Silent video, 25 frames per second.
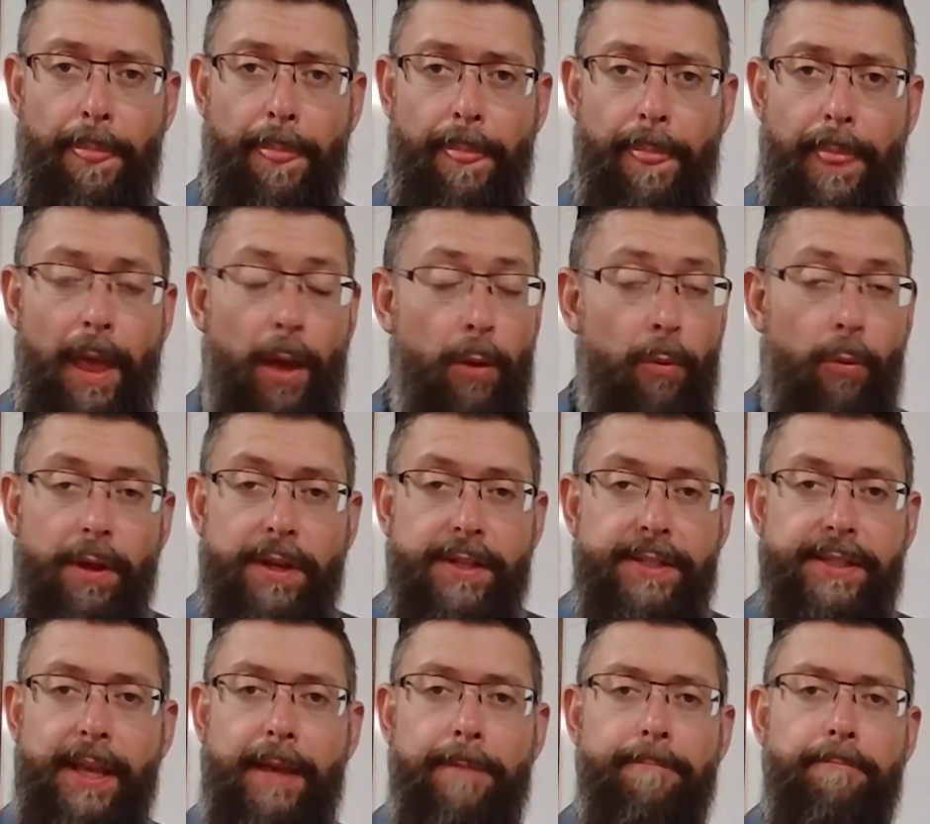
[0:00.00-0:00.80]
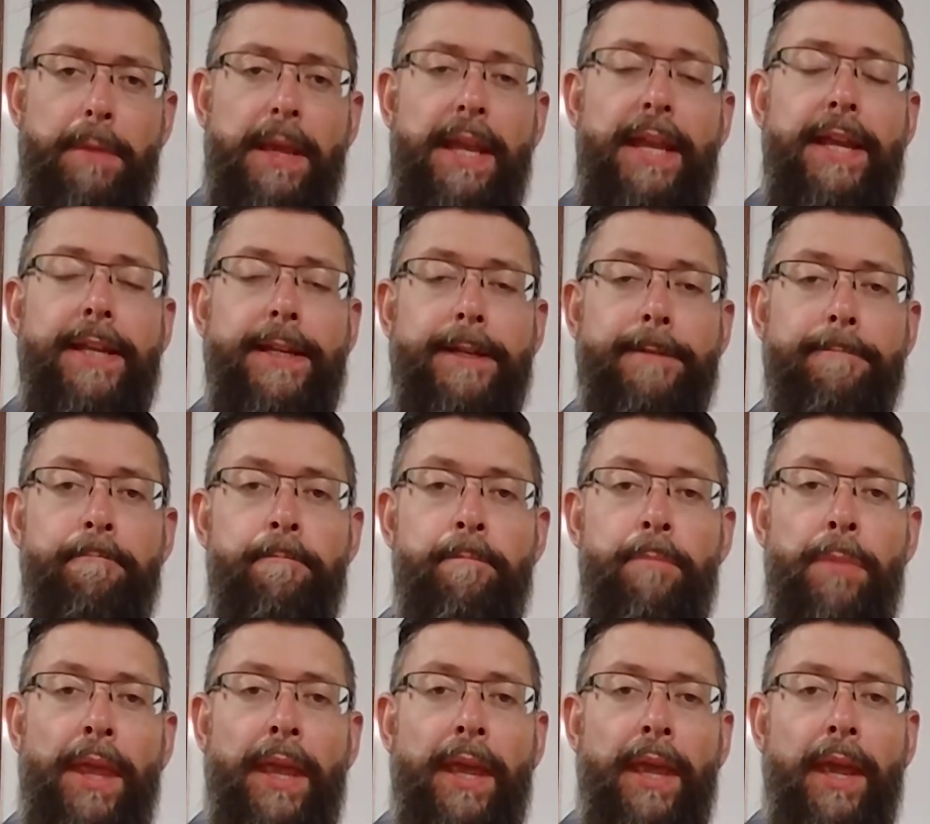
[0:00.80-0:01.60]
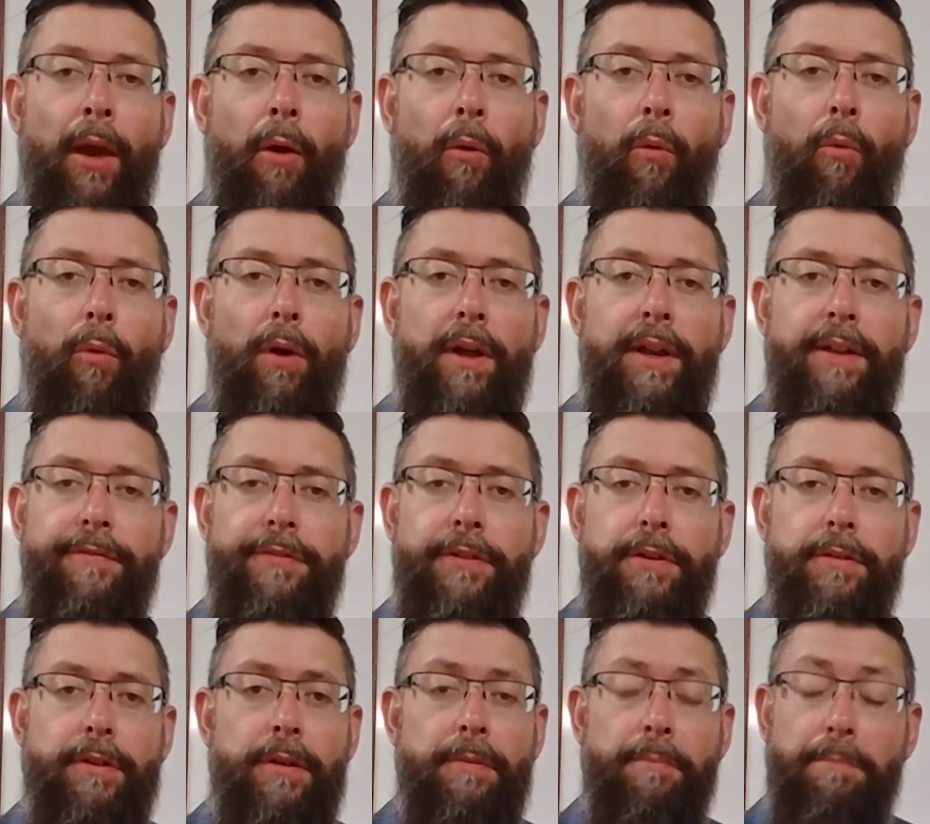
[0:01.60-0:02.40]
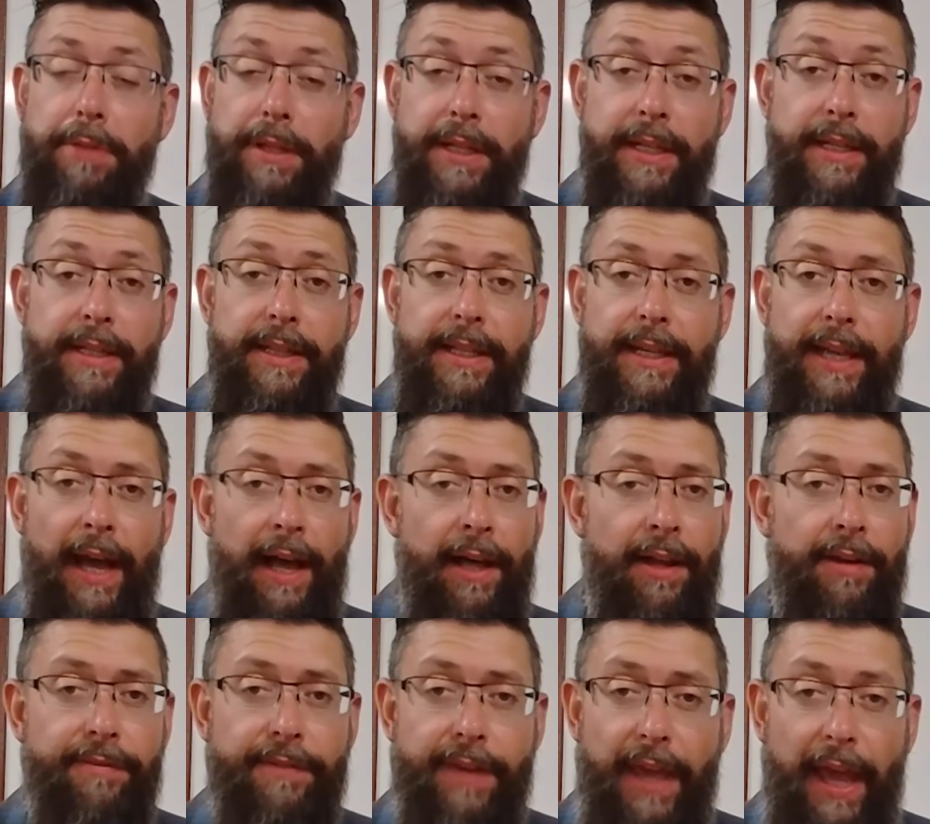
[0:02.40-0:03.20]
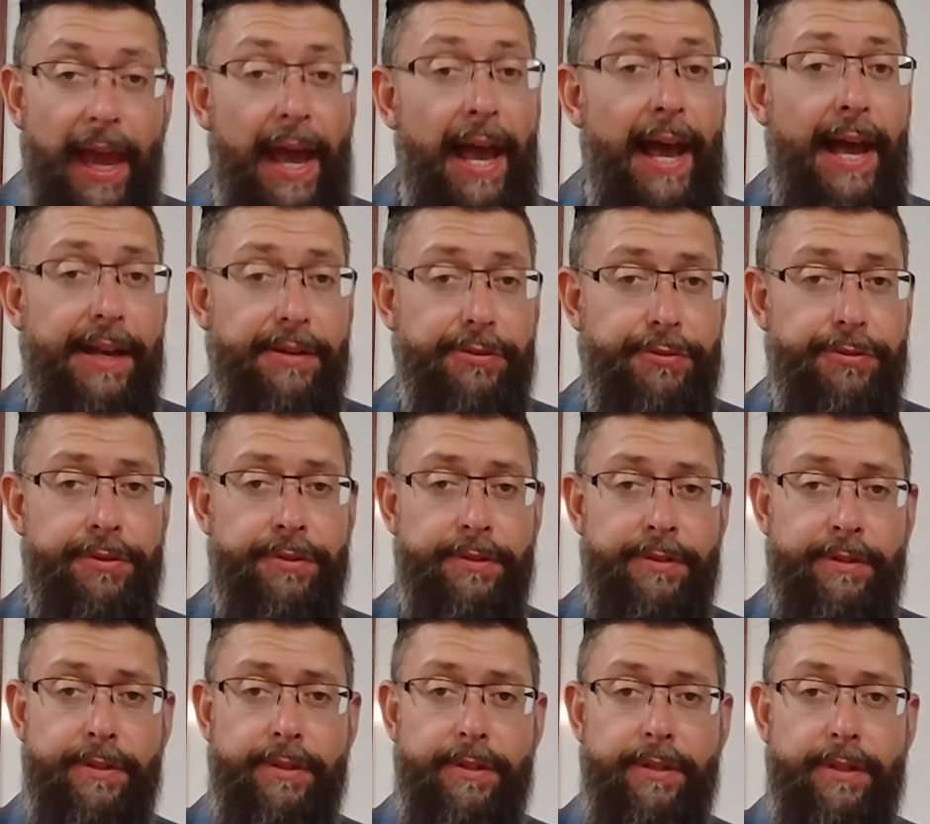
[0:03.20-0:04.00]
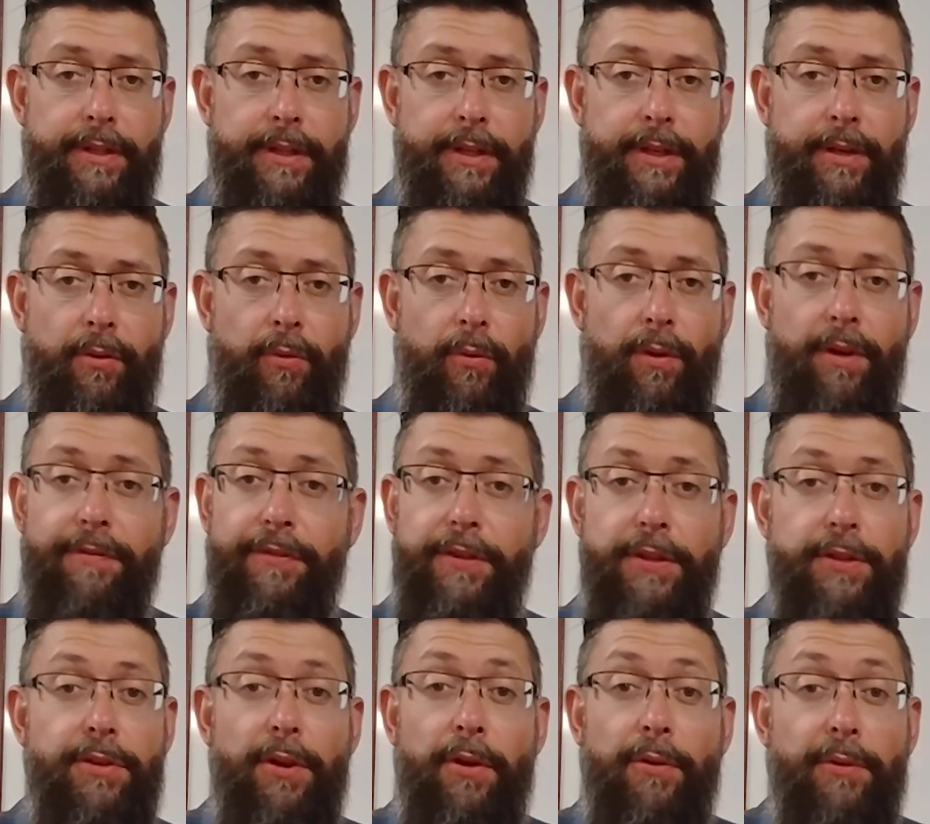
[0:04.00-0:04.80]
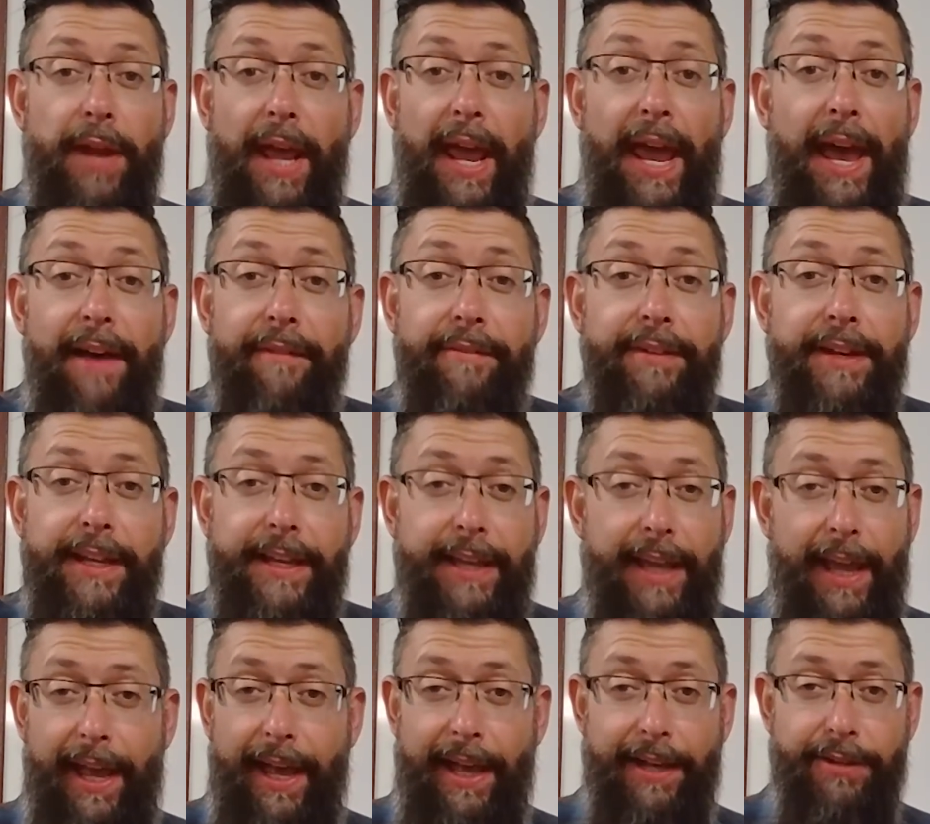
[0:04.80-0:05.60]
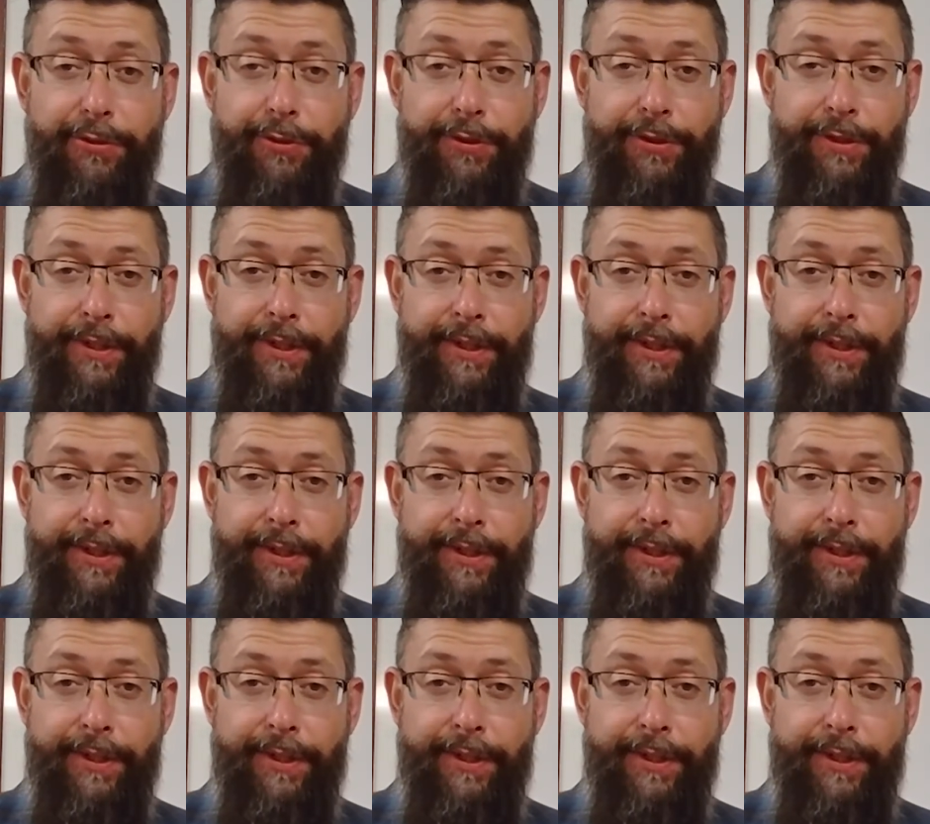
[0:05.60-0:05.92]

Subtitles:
Now, what does that mean? What if you're completely out of cash? What if you don't have any cash?